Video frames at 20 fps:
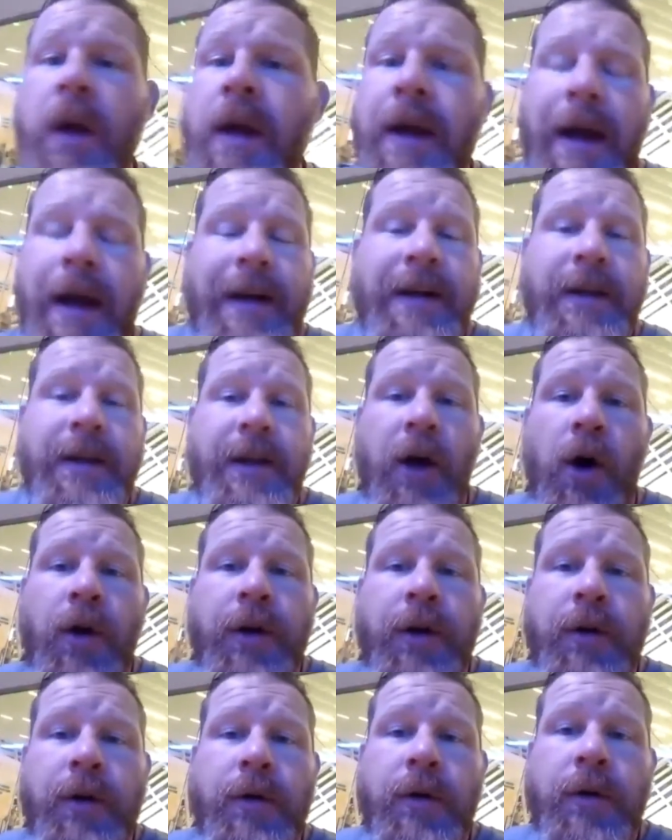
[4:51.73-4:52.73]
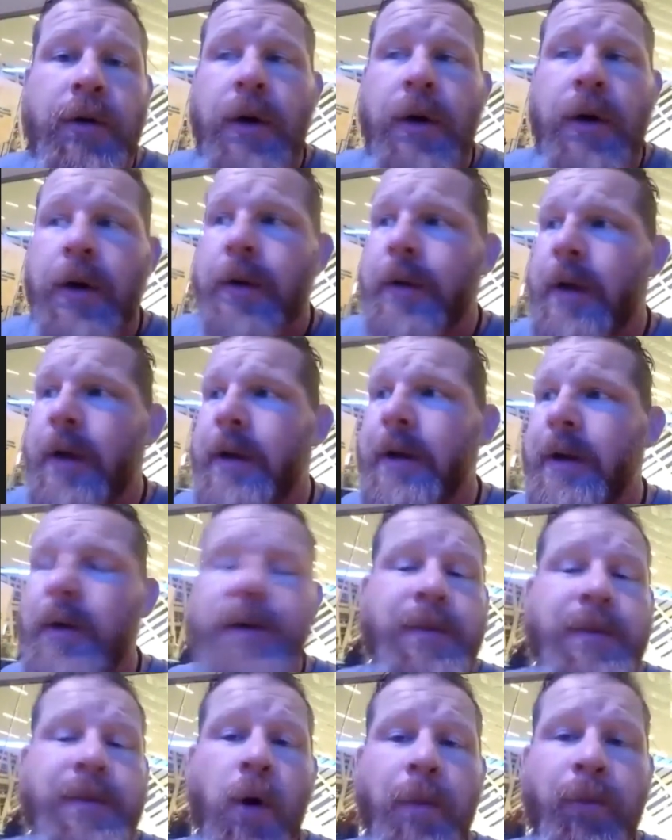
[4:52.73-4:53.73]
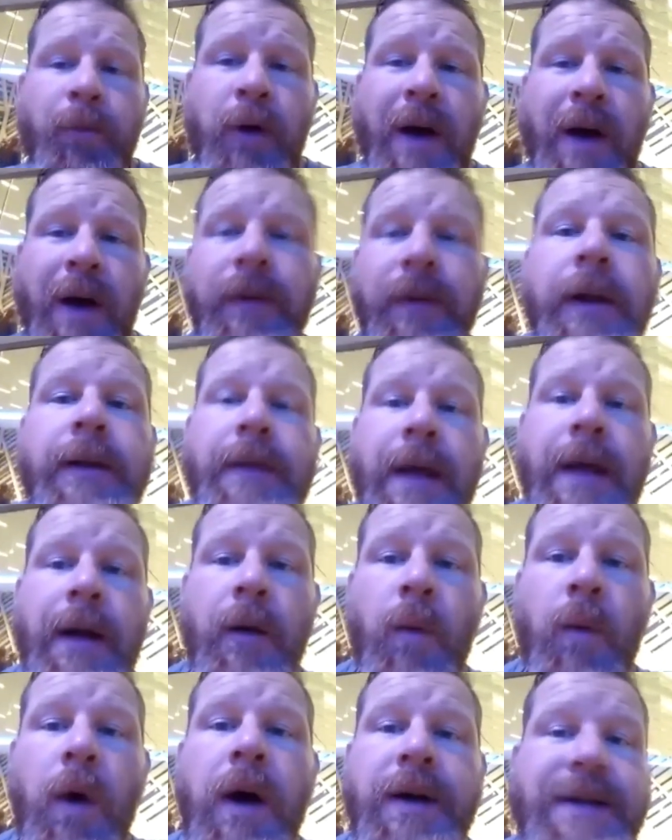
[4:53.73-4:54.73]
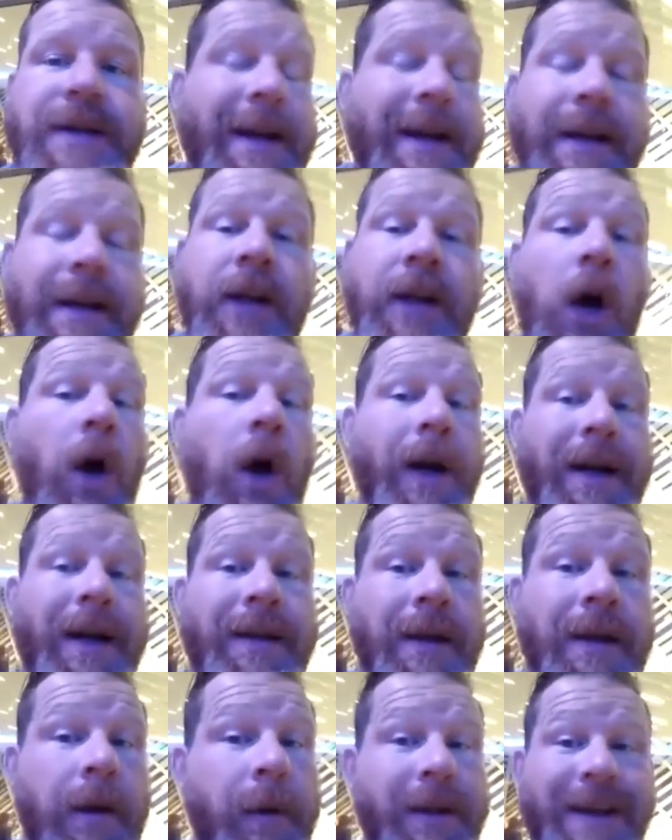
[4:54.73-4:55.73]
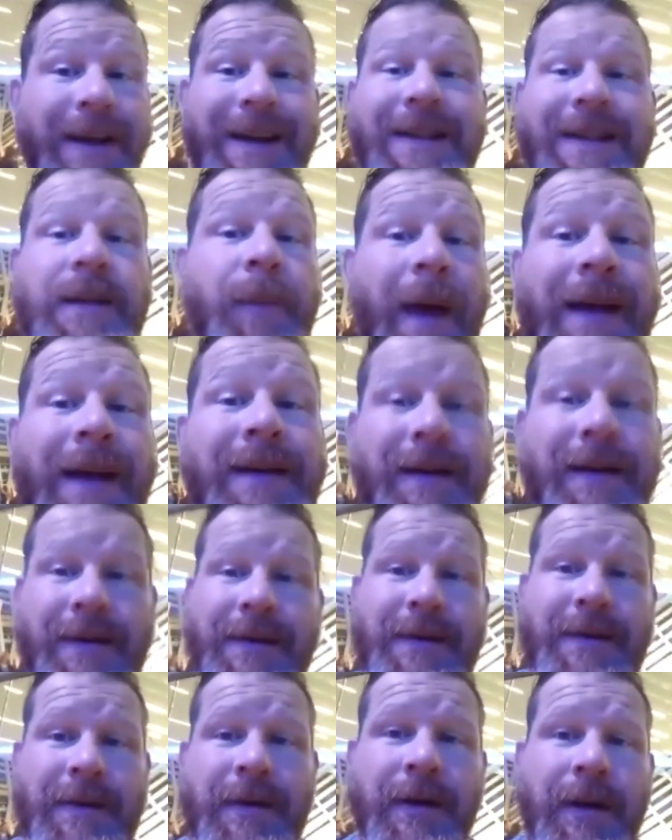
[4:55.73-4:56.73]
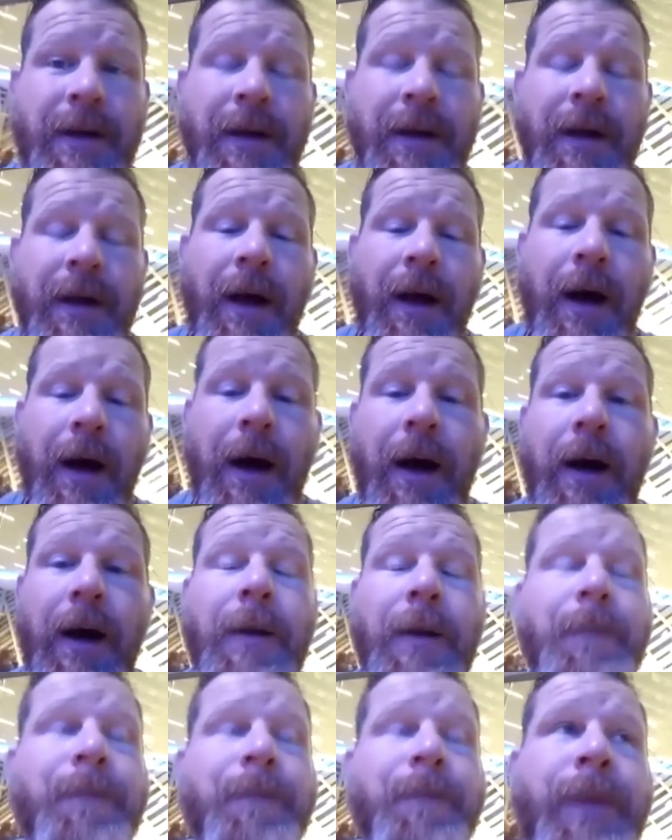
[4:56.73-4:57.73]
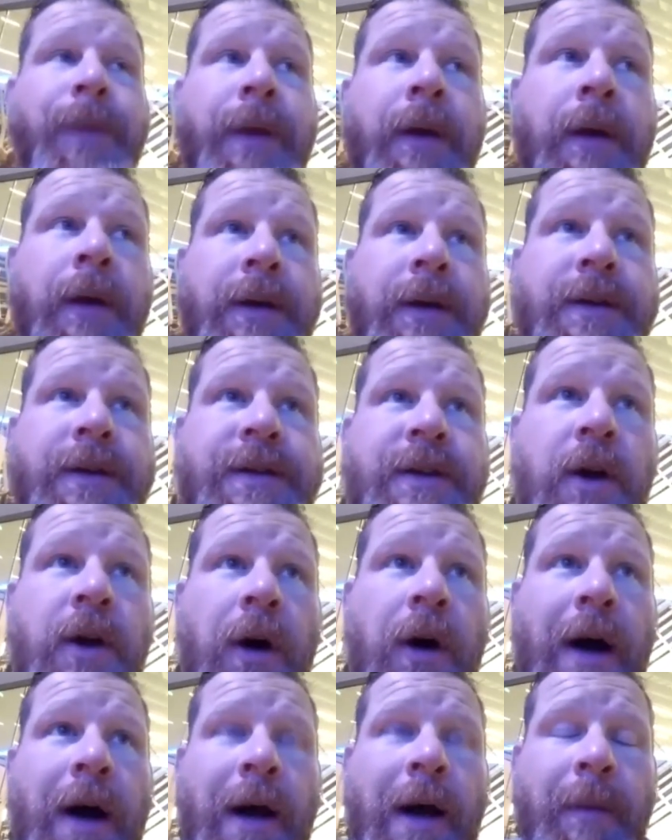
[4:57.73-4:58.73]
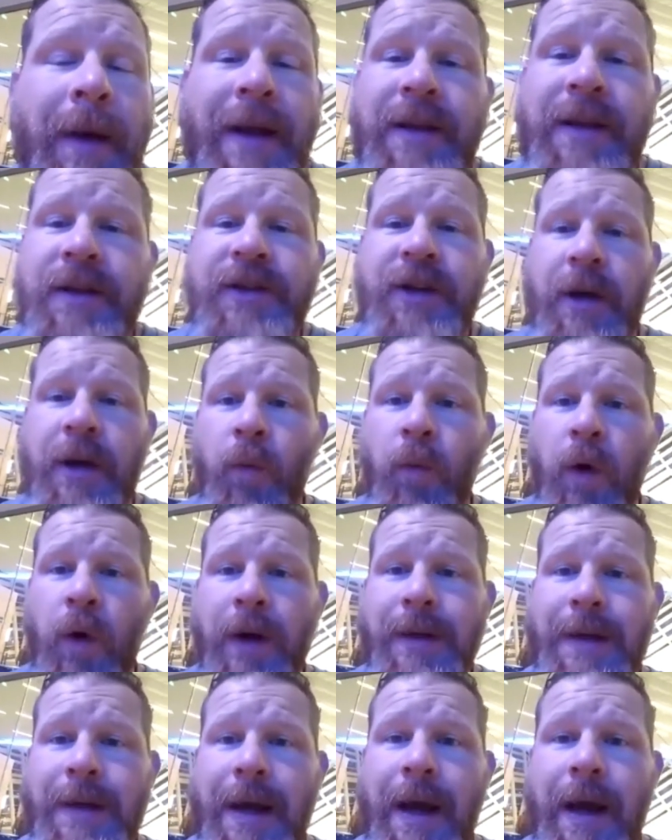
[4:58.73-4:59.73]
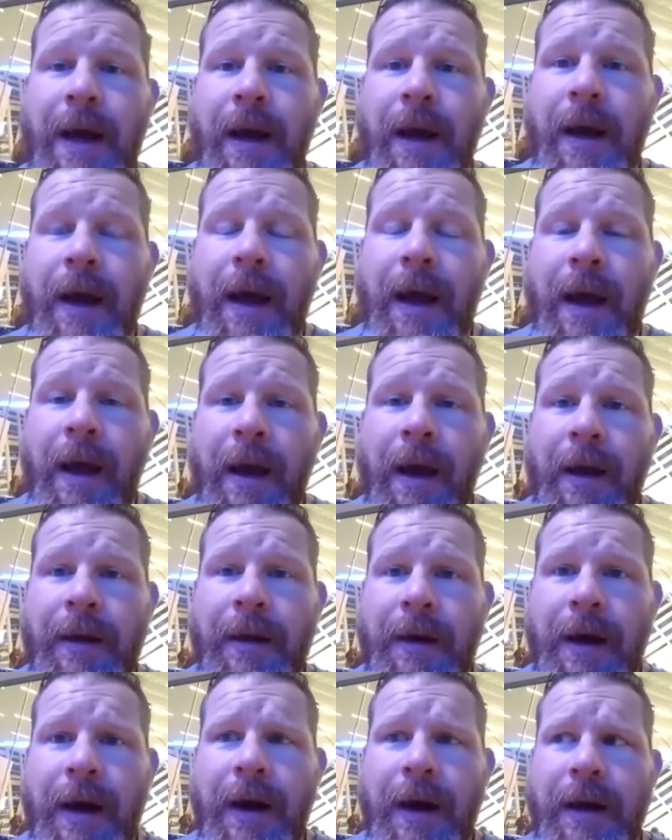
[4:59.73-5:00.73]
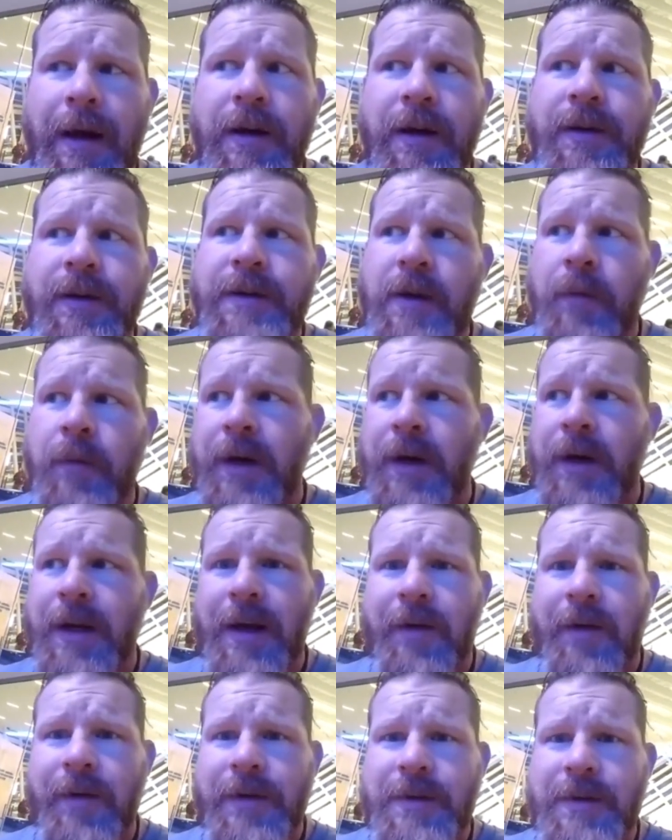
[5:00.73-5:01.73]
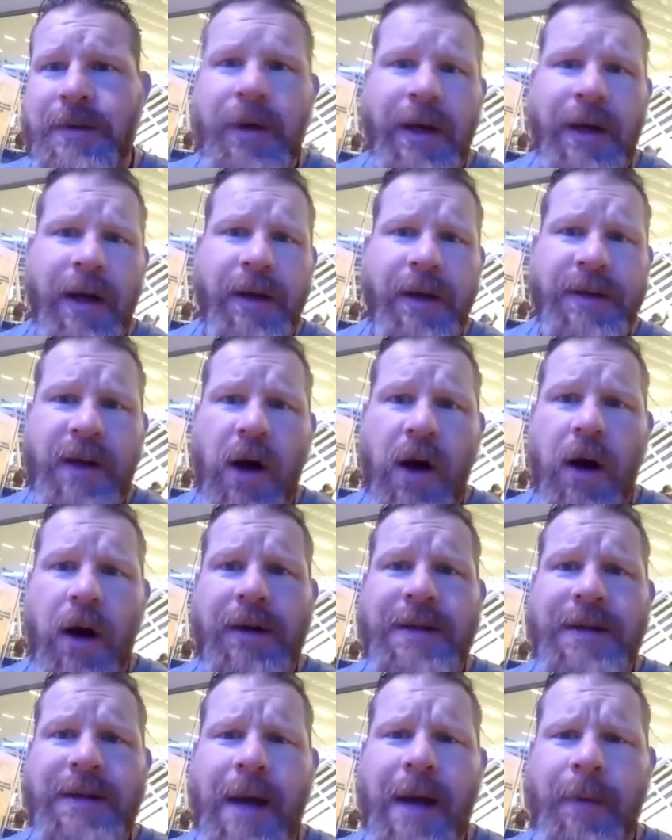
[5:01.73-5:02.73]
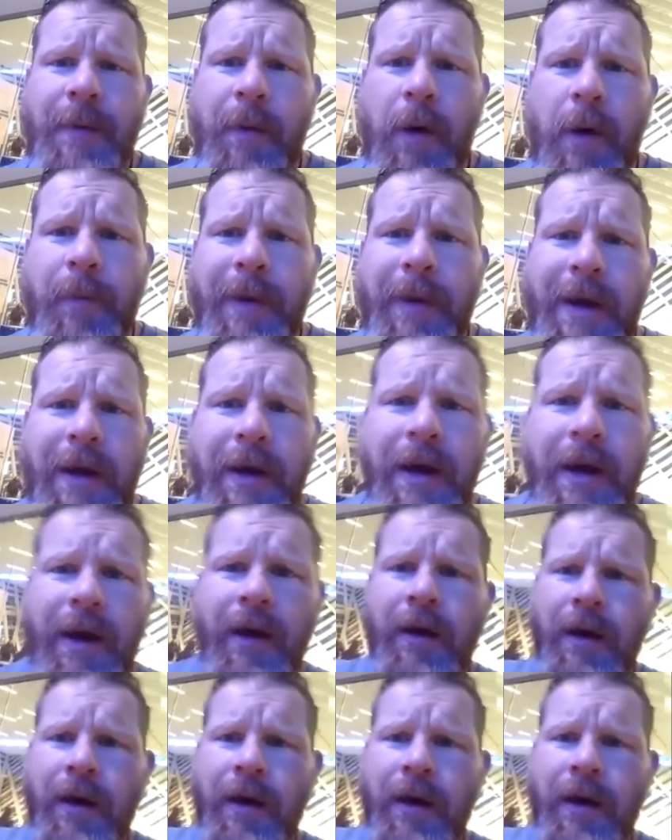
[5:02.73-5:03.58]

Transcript: I didn't know you. It was more prevalent than it was. I didn't know anything about the independence. Um, so I'm at the gym one day and I hear somebody giving somebody else a hard time about being a